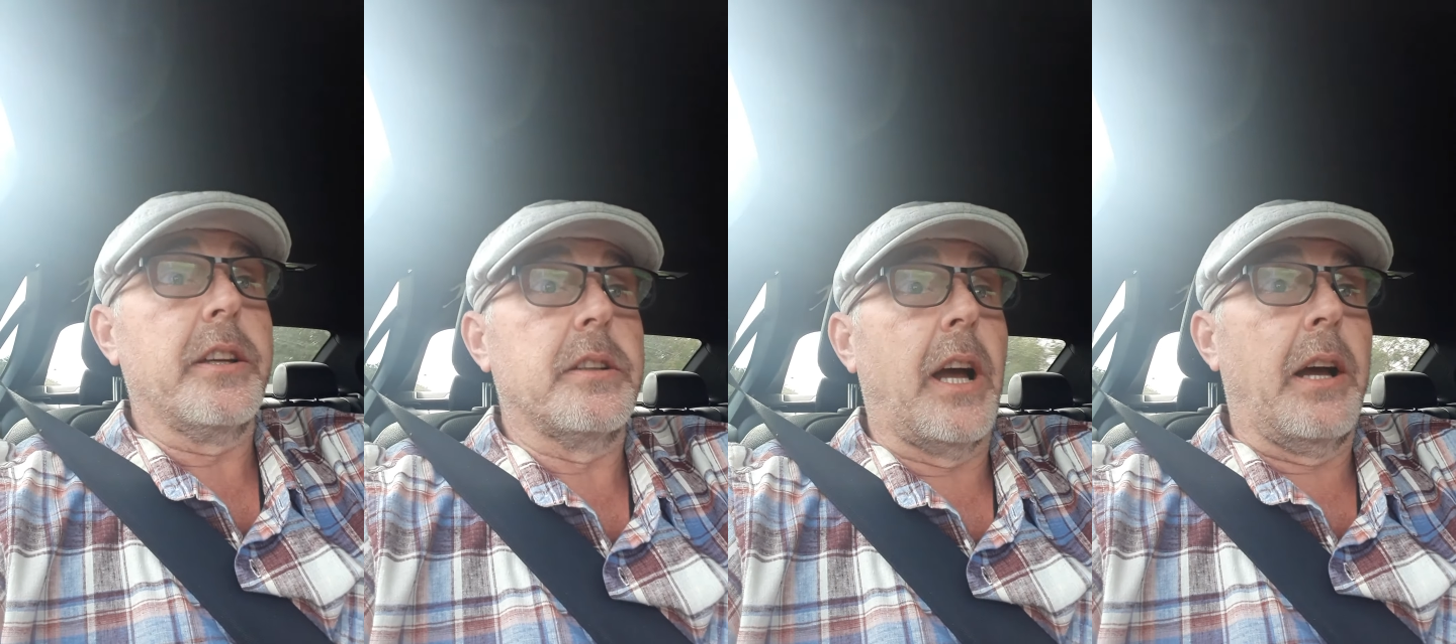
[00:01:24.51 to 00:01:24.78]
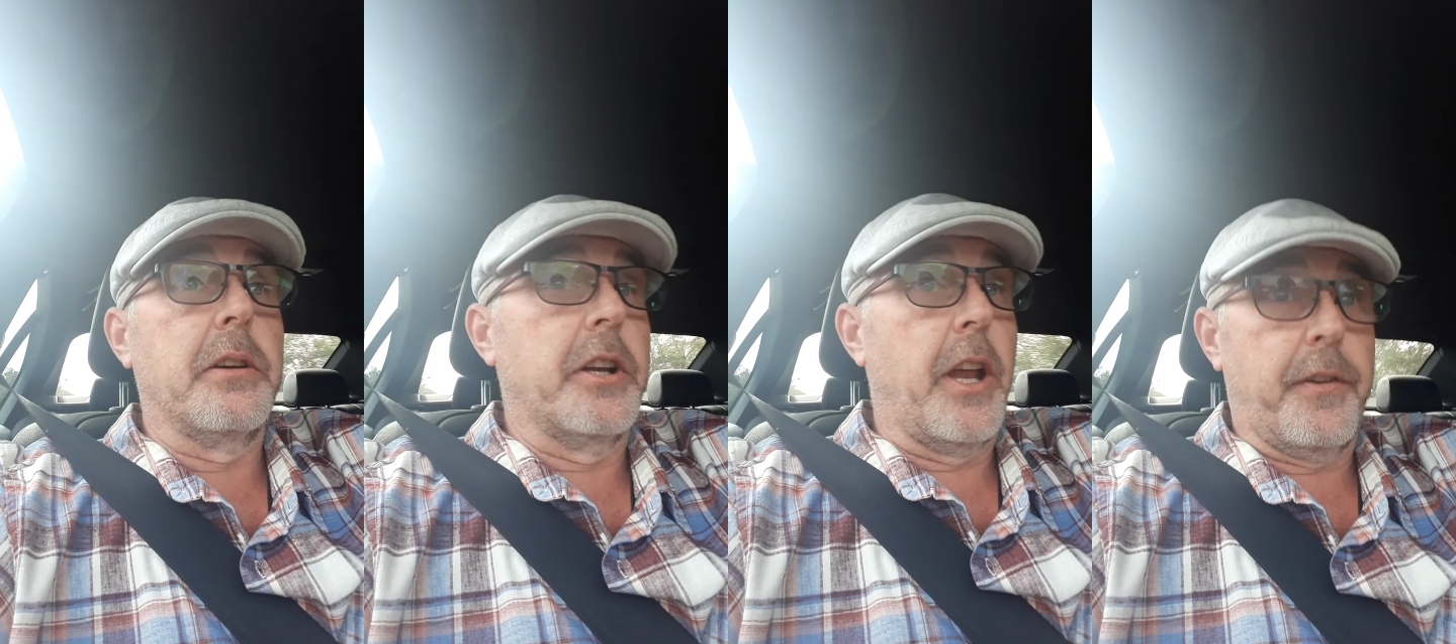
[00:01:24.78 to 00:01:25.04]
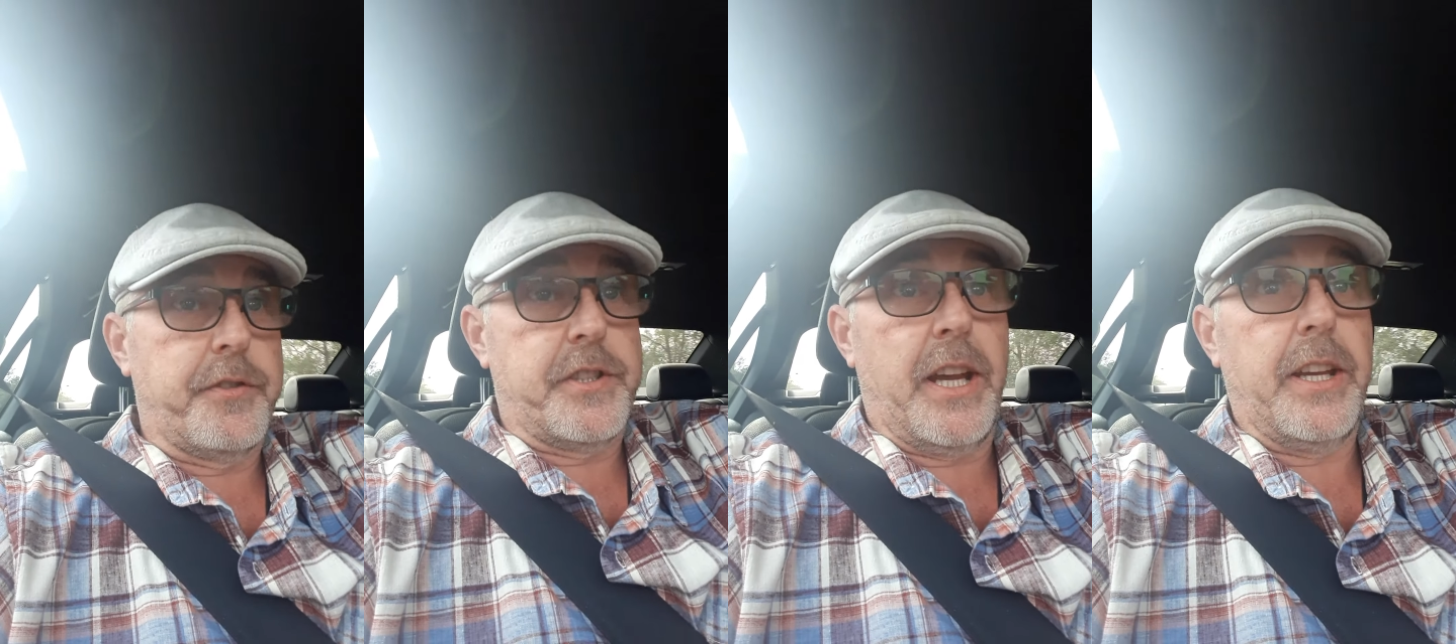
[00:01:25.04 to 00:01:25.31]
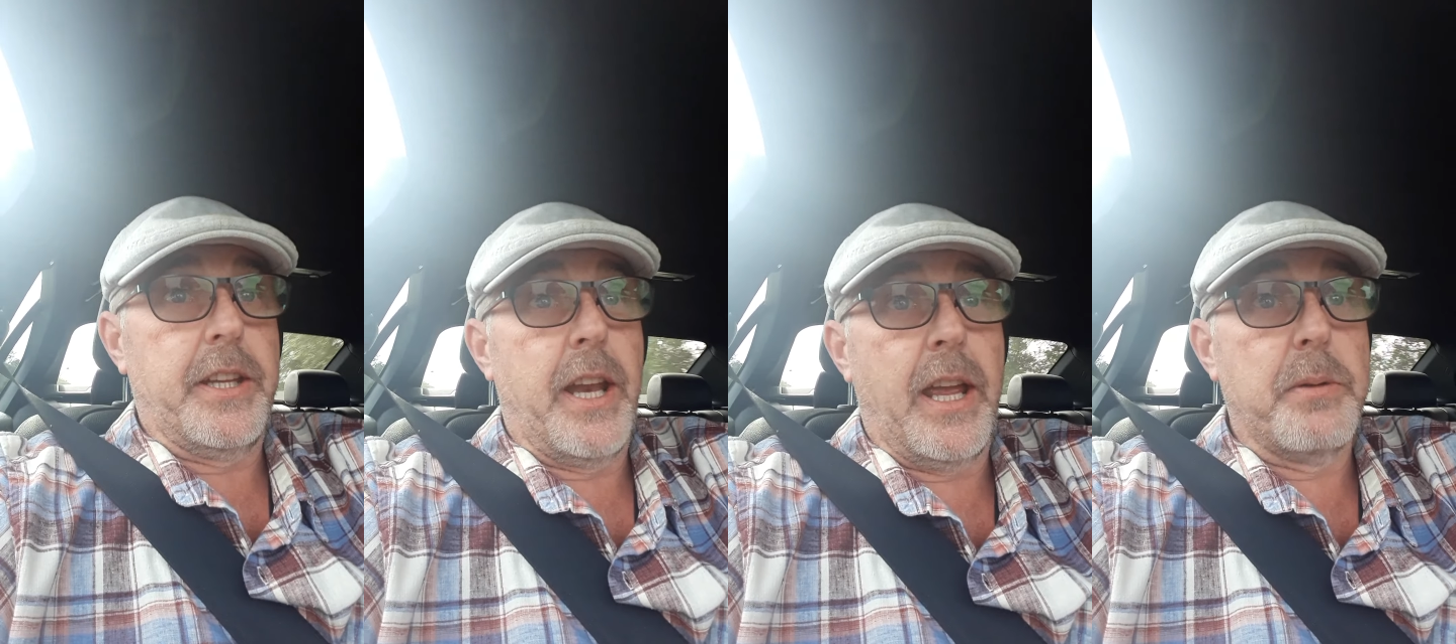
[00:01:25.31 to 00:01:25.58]
I'm going to have to
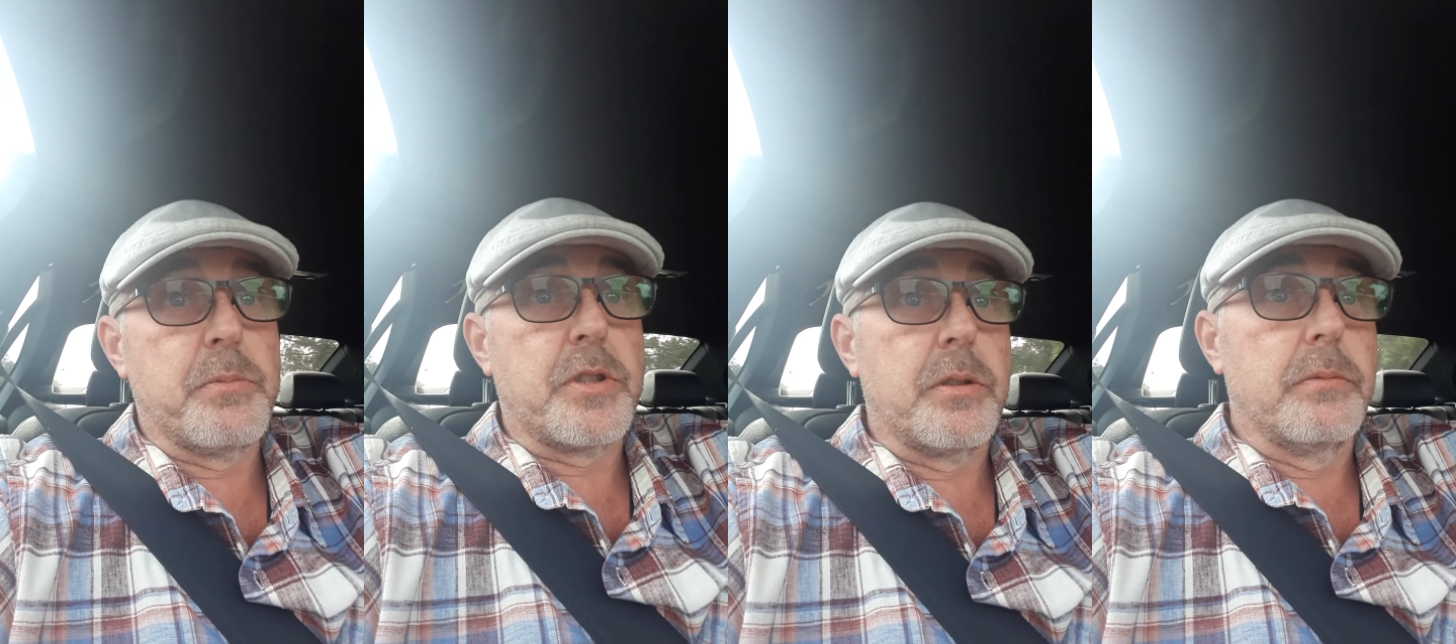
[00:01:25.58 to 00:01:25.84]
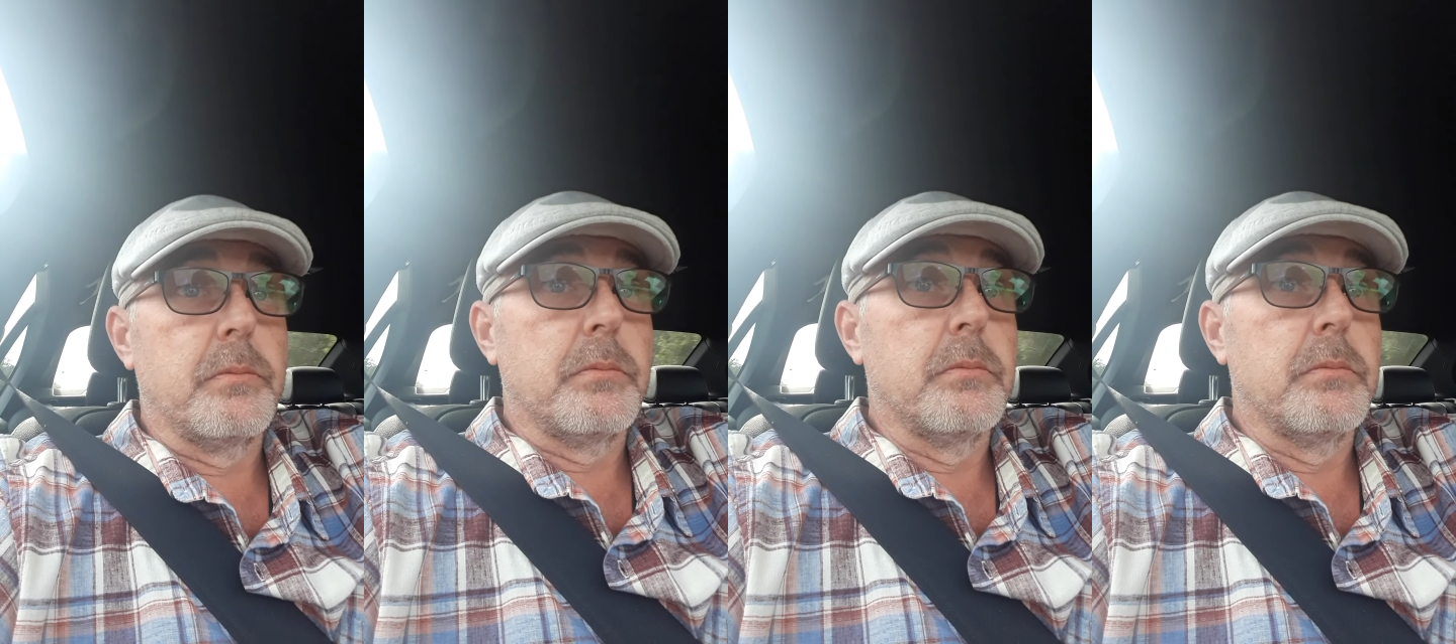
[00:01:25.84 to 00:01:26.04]
take your names.